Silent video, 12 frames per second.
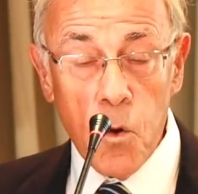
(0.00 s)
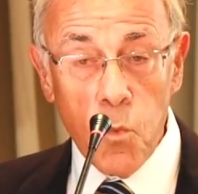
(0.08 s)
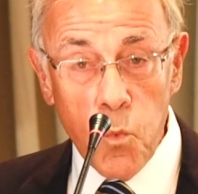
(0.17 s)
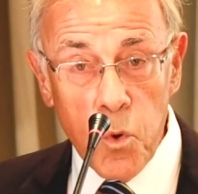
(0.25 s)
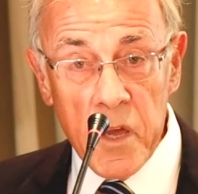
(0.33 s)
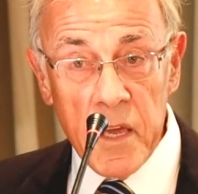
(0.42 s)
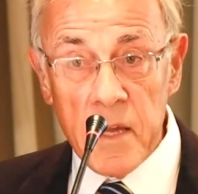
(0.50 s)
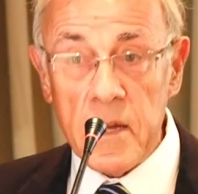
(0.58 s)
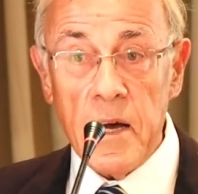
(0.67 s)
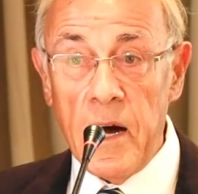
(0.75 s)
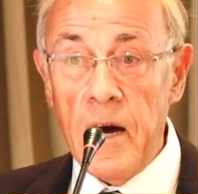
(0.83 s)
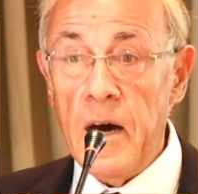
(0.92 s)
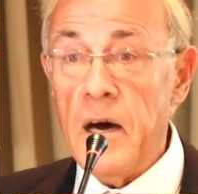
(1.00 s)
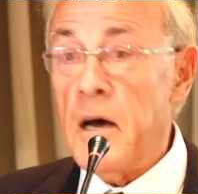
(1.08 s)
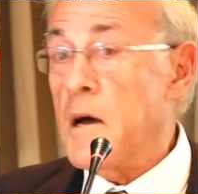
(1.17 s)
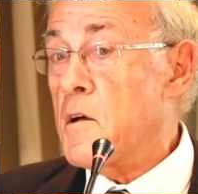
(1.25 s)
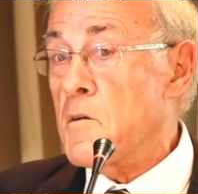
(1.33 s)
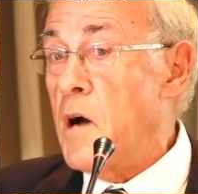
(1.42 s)
We
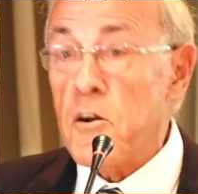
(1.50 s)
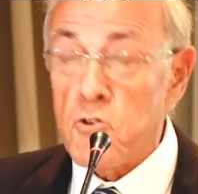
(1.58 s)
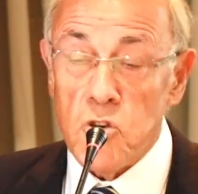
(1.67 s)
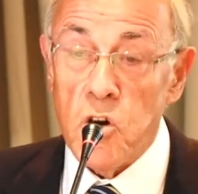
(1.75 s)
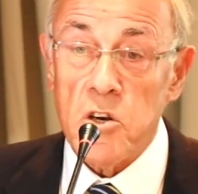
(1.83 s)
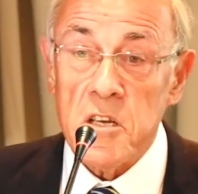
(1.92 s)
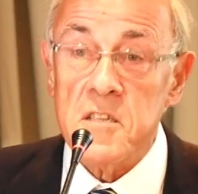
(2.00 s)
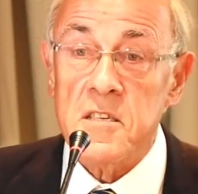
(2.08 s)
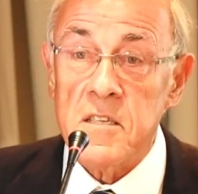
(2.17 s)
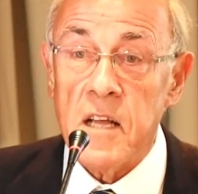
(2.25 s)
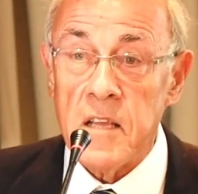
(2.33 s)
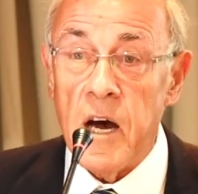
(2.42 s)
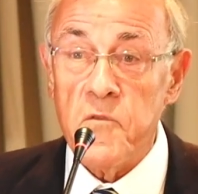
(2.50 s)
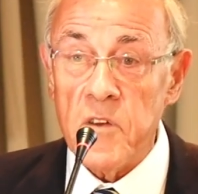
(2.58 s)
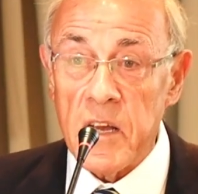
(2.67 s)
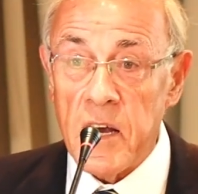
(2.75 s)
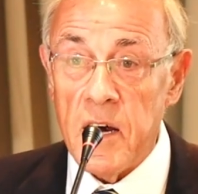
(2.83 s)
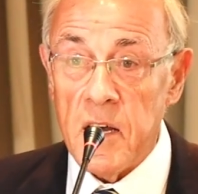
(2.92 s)
acknowledge that
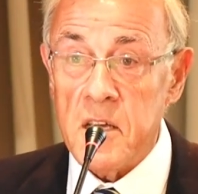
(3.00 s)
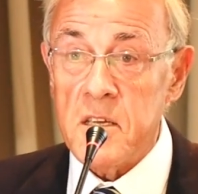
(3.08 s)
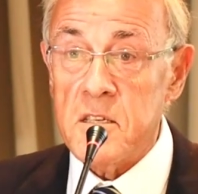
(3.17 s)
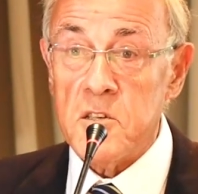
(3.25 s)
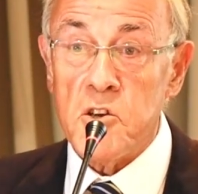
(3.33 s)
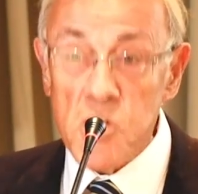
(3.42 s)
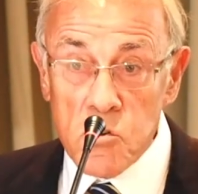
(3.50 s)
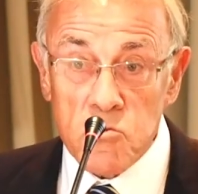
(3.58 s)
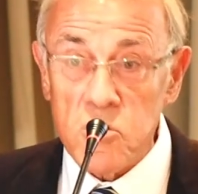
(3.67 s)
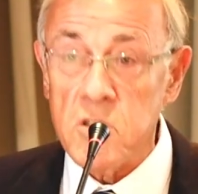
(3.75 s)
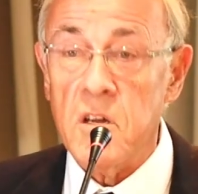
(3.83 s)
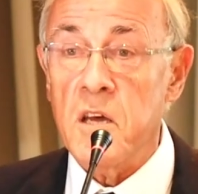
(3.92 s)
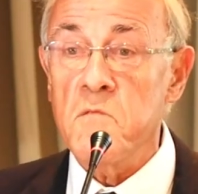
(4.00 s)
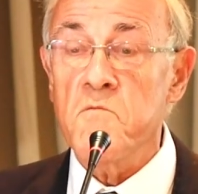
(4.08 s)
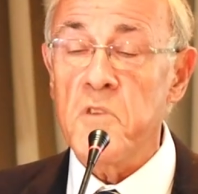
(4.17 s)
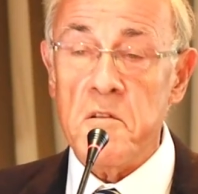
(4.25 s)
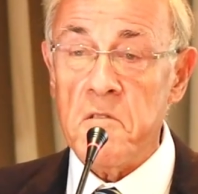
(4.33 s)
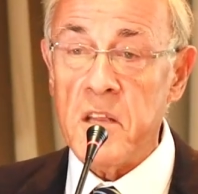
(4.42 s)
Africa is huge and
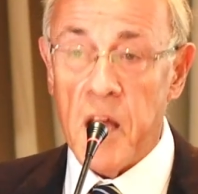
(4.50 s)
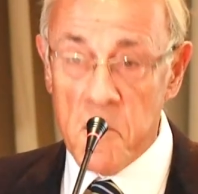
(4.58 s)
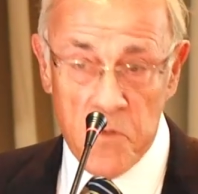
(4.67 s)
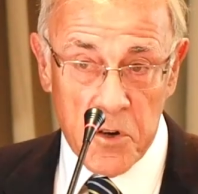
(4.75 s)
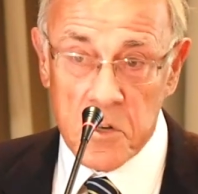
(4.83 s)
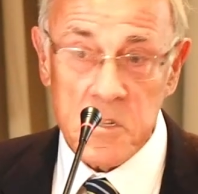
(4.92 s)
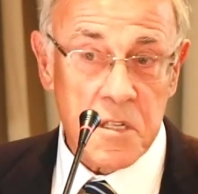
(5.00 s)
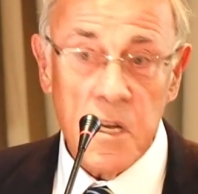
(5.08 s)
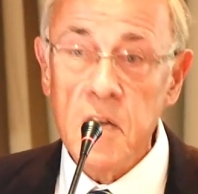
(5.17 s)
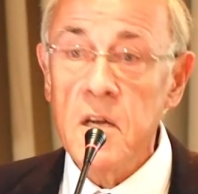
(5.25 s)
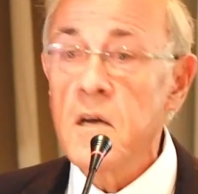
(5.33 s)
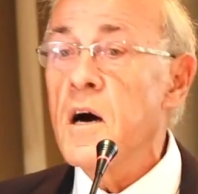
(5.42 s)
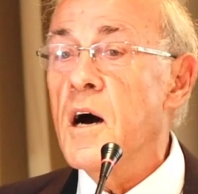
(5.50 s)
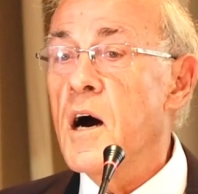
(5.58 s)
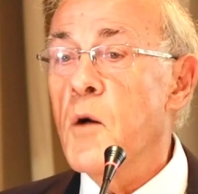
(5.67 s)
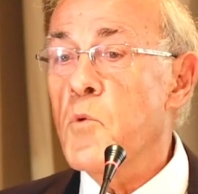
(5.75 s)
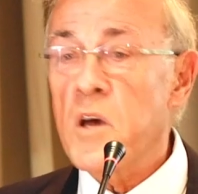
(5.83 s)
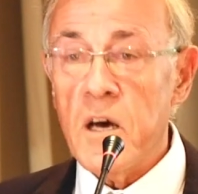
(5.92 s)
very diverse.
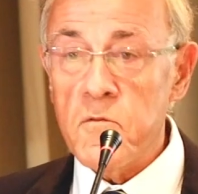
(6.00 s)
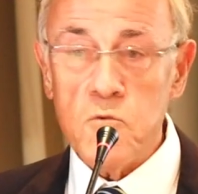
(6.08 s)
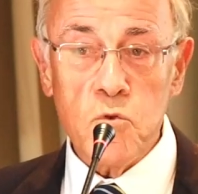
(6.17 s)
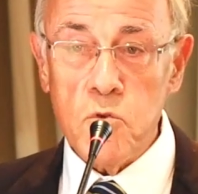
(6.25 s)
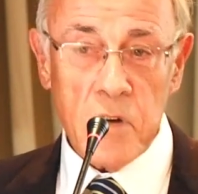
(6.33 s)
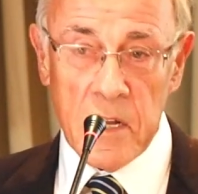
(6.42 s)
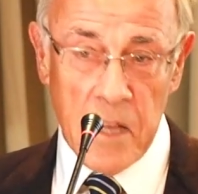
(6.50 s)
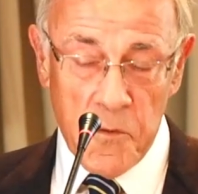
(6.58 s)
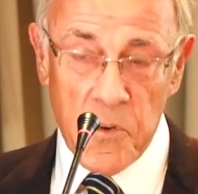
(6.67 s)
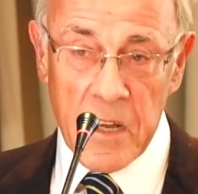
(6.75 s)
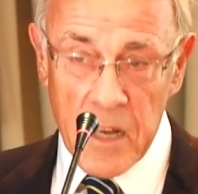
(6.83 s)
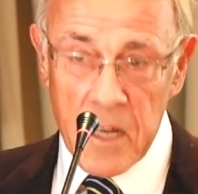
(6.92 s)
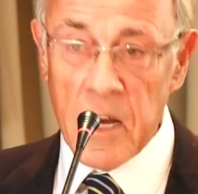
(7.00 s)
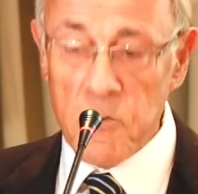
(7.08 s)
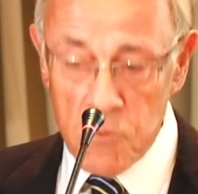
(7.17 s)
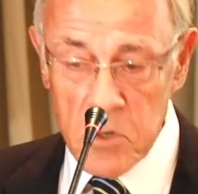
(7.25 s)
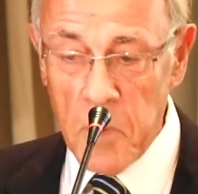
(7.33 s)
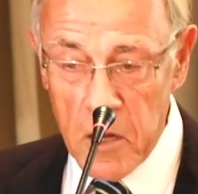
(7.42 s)
We have to look at Africa
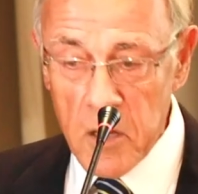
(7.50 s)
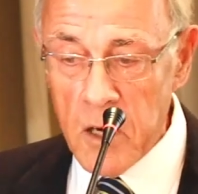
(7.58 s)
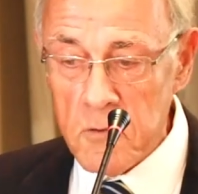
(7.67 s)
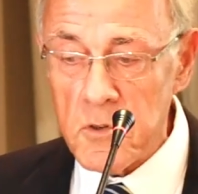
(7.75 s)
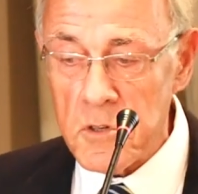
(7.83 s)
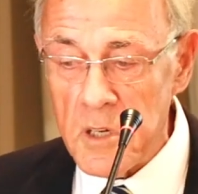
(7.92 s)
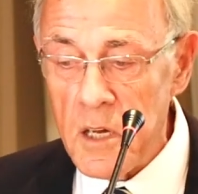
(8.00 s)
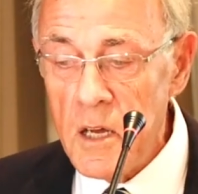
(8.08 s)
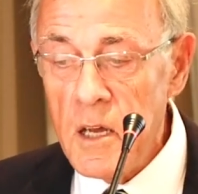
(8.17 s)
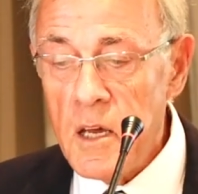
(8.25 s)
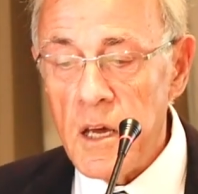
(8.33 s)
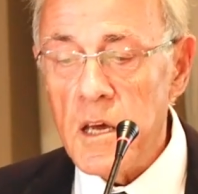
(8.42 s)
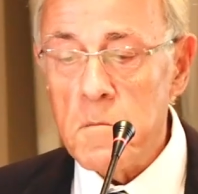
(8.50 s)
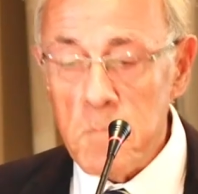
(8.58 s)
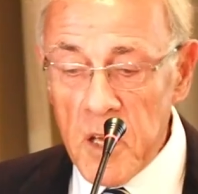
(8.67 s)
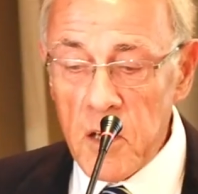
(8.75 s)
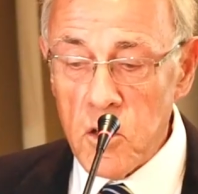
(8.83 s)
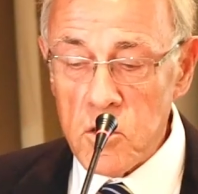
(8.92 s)
country by country, and
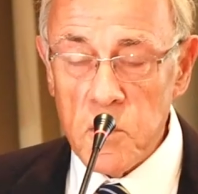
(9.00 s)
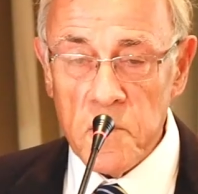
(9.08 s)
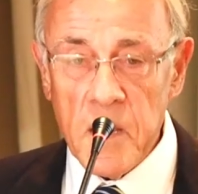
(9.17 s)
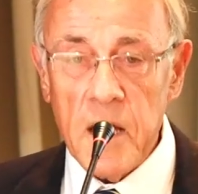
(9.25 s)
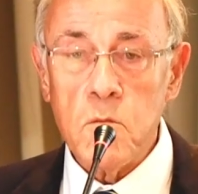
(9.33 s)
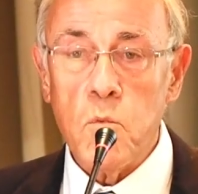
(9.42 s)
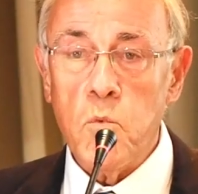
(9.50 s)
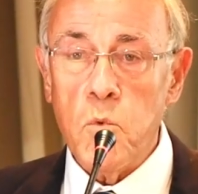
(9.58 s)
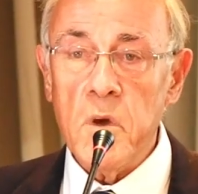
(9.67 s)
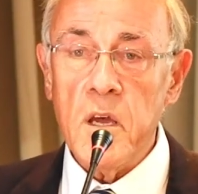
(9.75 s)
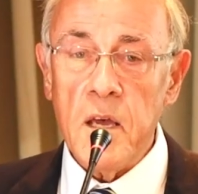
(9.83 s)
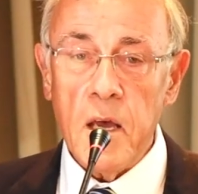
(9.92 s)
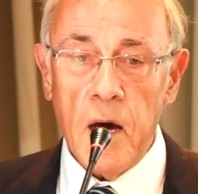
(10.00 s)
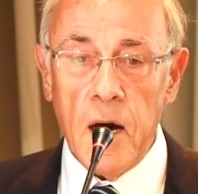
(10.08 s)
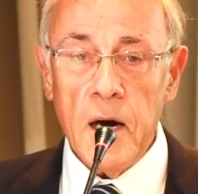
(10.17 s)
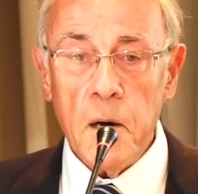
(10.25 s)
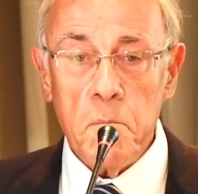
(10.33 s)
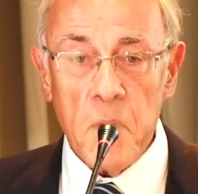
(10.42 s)
because of that, we
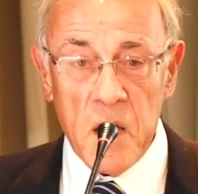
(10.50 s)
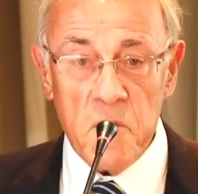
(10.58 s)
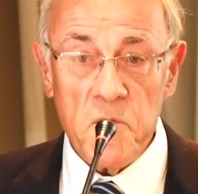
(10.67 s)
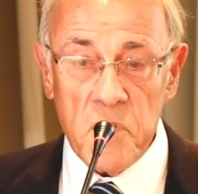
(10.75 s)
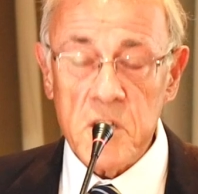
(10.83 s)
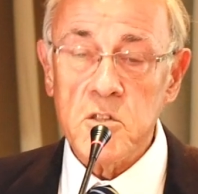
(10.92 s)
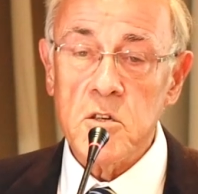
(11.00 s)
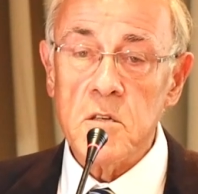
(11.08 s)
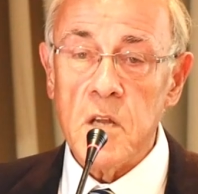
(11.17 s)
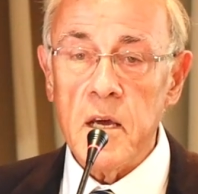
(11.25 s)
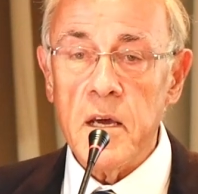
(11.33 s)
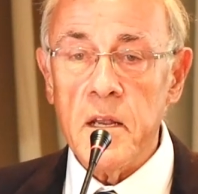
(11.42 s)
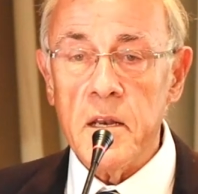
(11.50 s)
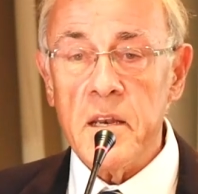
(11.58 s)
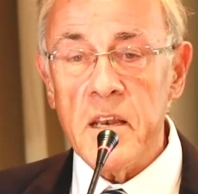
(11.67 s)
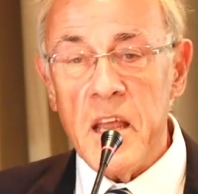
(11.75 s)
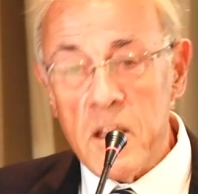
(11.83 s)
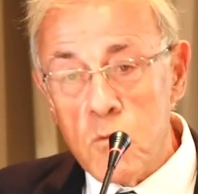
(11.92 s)
envision a
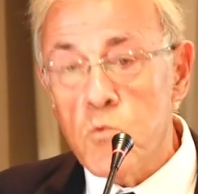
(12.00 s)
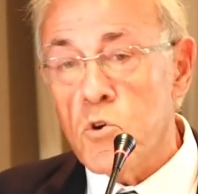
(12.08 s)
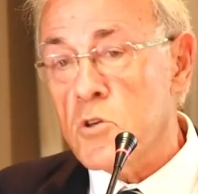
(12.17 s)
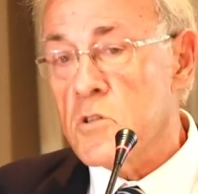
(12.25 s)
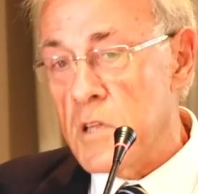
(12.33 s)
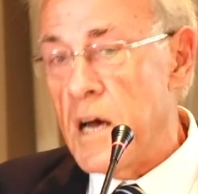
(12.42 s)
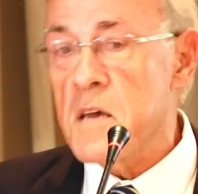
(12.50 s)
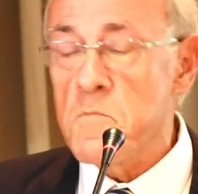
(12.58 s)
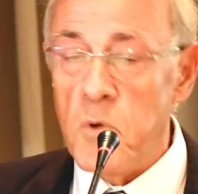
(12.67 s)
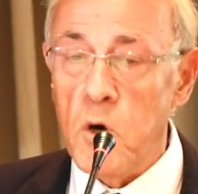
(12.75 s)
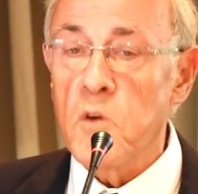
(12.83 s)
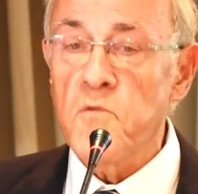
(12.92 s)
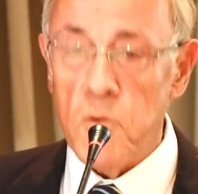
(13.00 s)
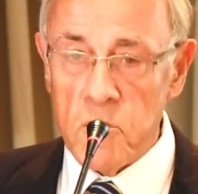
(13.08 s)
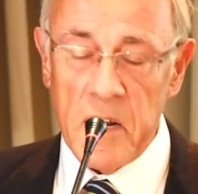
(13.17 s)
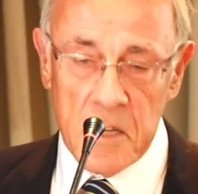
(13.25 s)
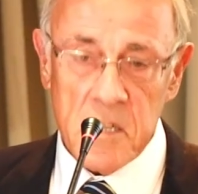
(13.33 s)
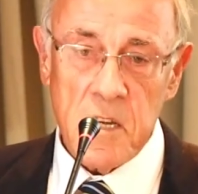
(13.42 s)
network type of
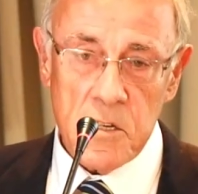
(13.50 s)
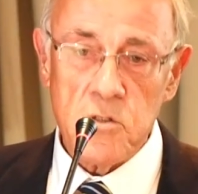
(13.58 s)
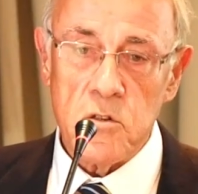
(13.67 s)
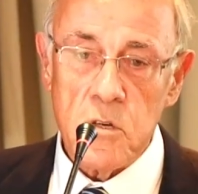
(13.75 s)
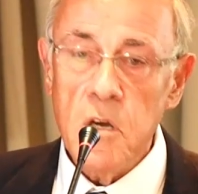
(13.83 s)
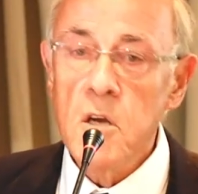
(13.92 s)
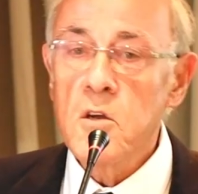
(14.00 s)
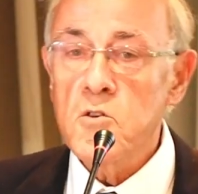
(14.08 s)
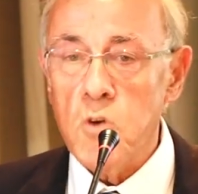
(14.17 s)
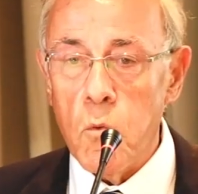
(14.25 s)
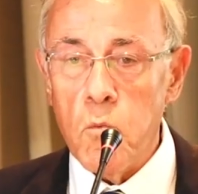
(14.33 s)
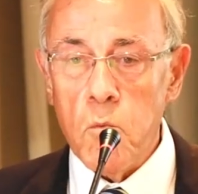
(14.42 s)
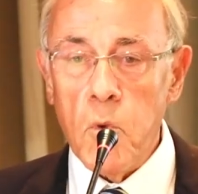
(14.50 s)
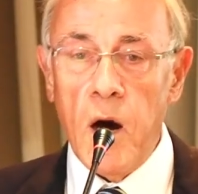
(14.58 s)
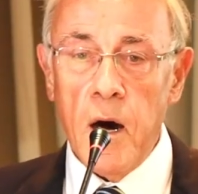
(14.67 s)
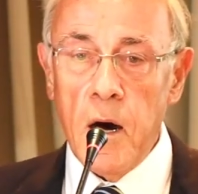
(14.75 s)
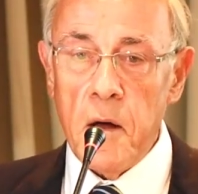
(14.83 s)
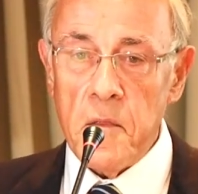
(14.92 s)
organization. So
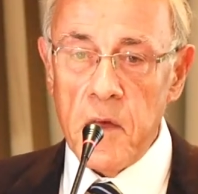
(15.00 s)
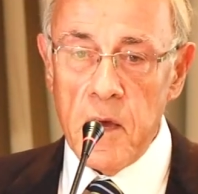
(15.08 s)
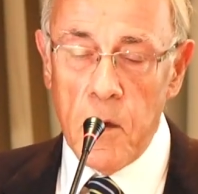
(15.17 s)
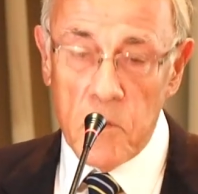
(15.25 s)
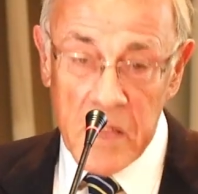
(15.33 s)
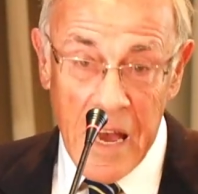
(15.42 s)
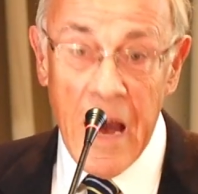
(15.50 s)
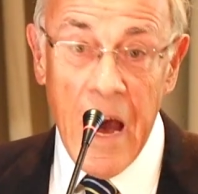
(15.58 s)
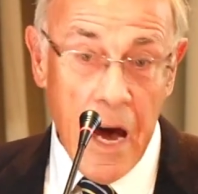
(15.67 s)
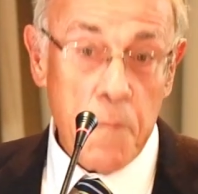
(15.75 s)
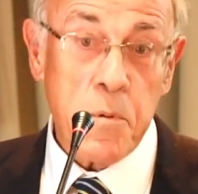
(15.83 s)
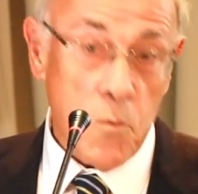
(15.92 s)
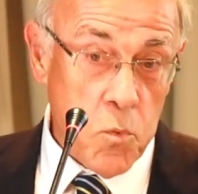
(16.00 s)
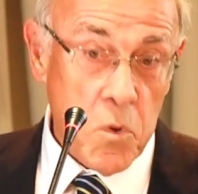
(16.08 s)
the hub